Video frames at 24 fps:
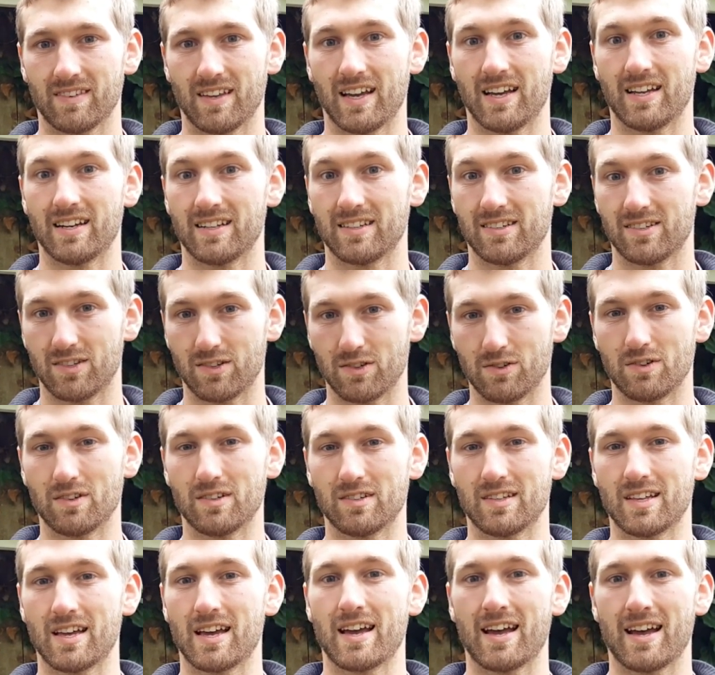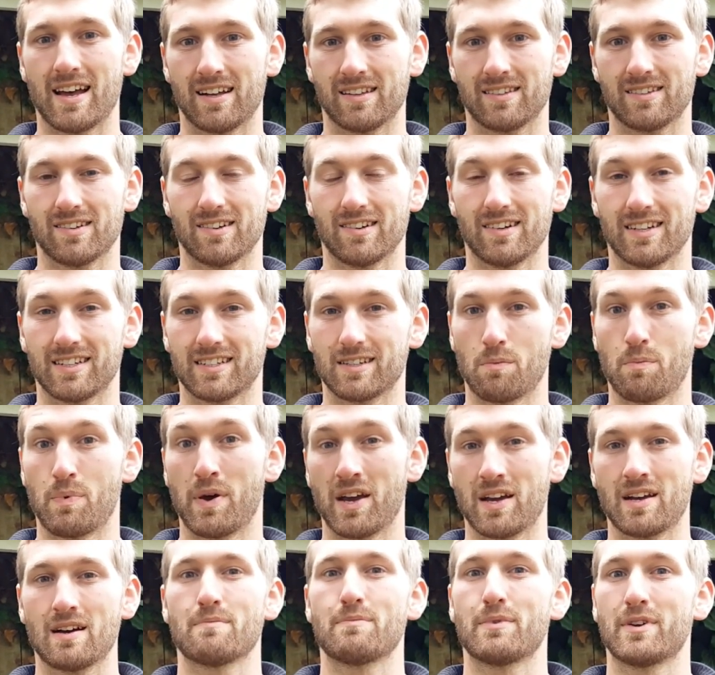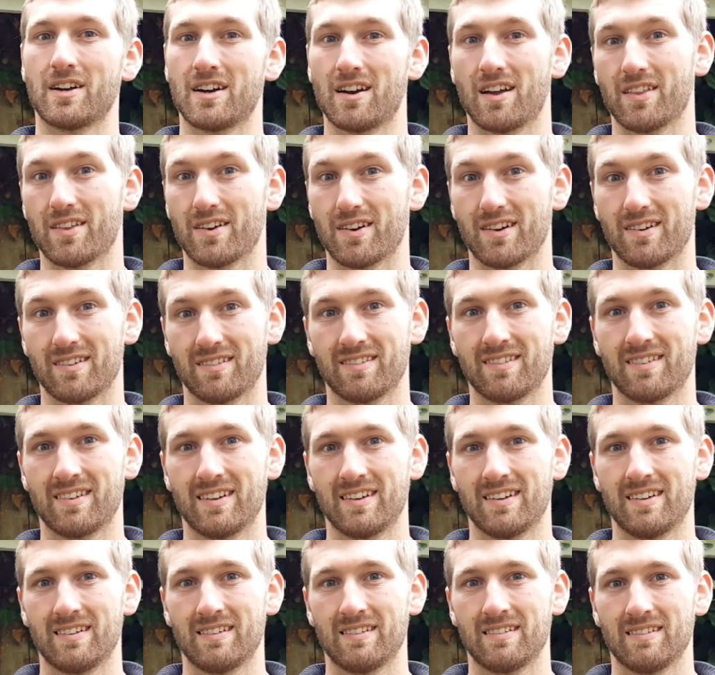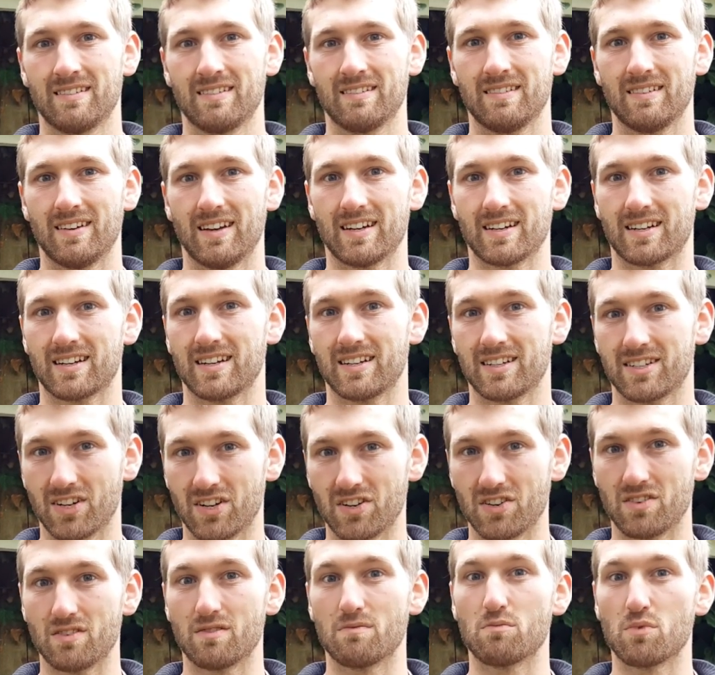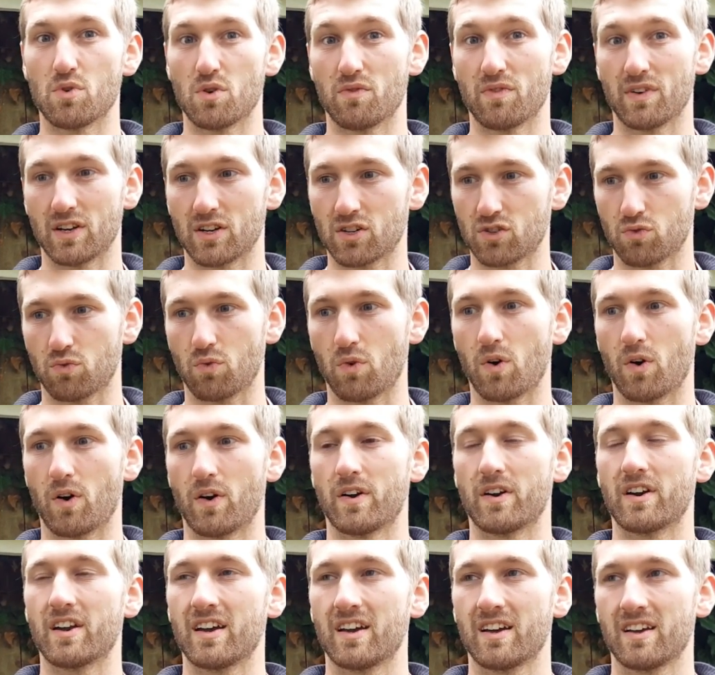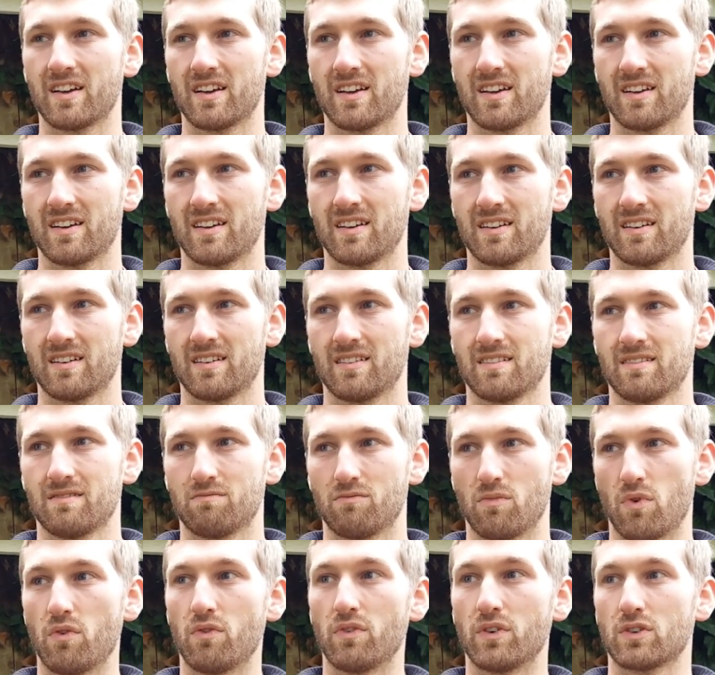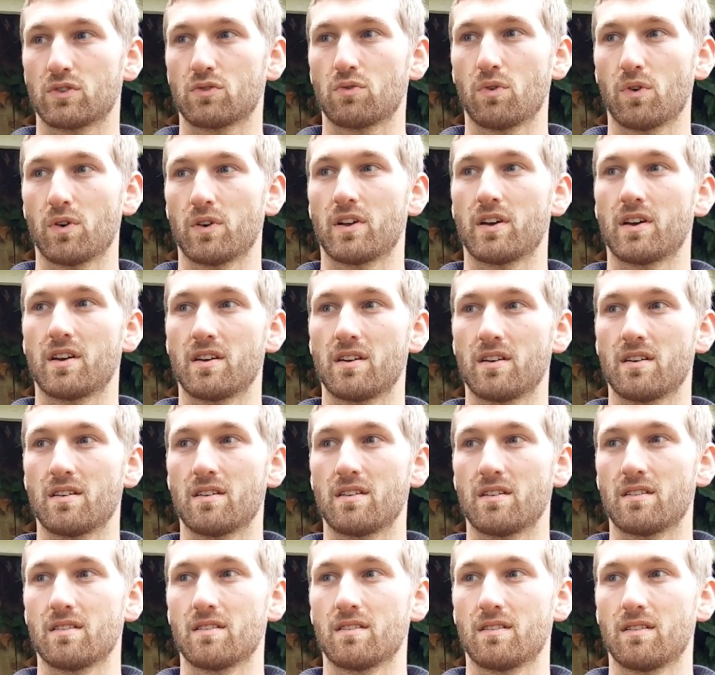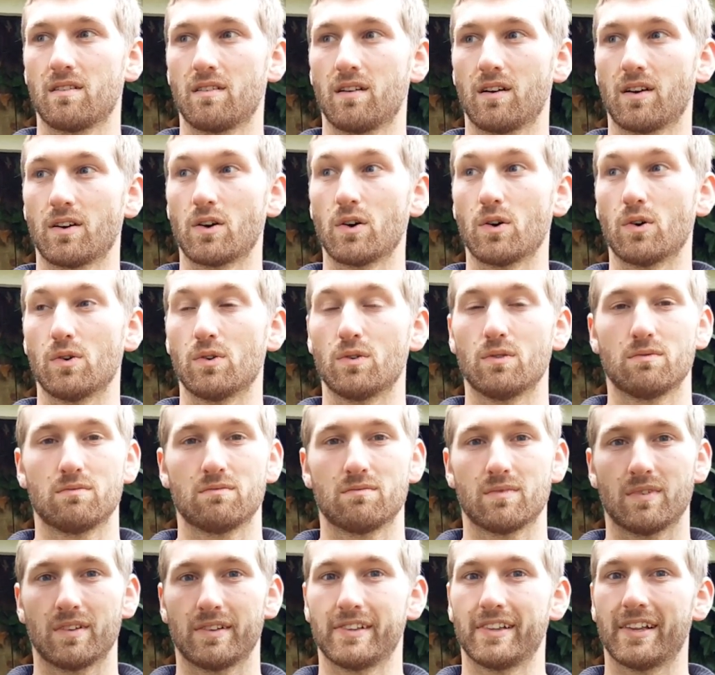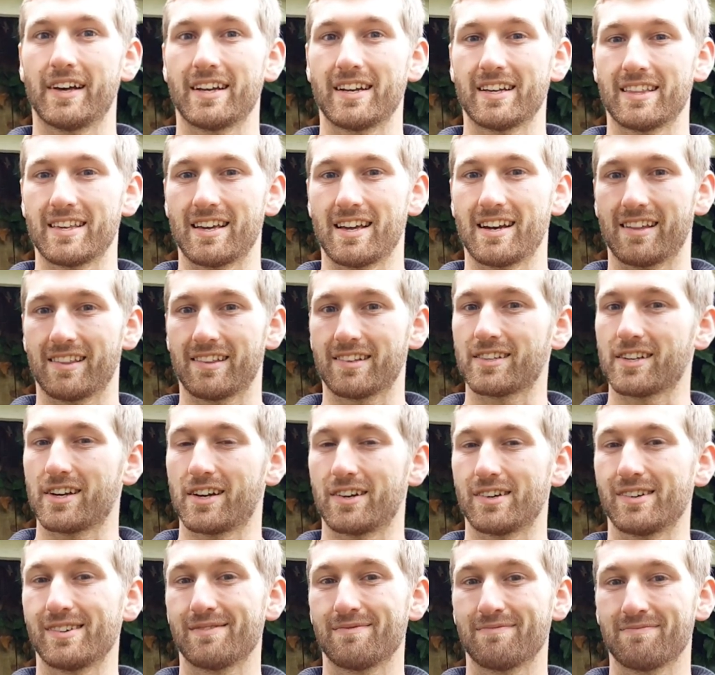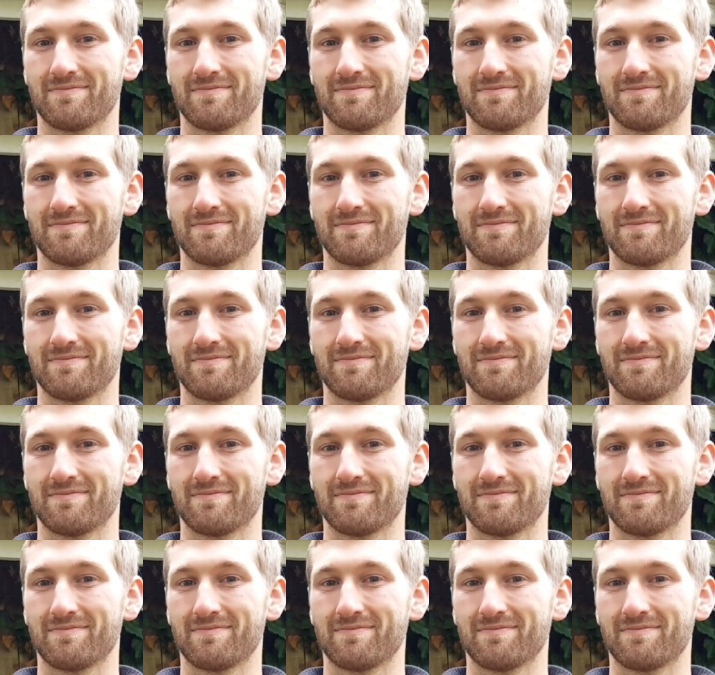and as soon as they answer it, to pick up another and continue moving toward a goal, a light at the end of the tunnel.